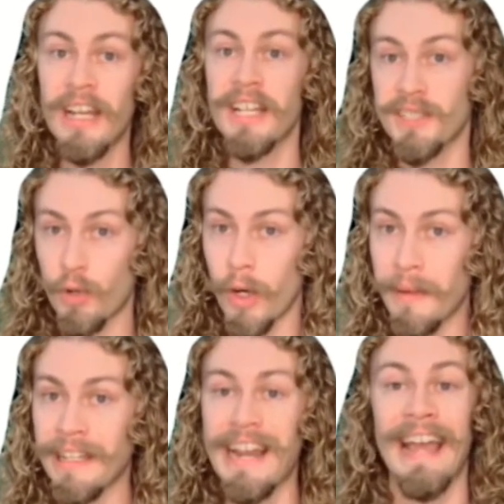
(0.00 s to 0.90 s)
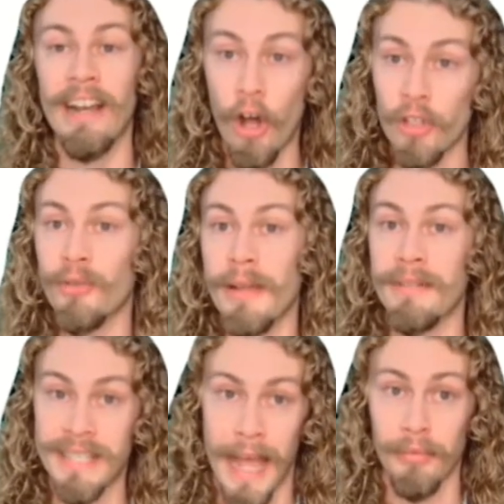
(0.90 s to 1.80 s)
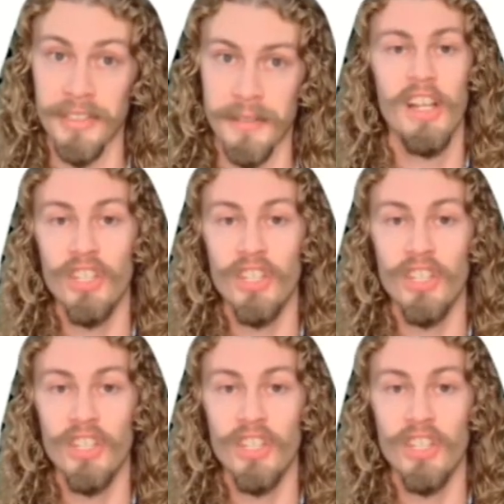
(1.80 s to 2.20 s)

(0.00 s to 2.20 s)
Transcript: ascorbate, and alderate metabolism.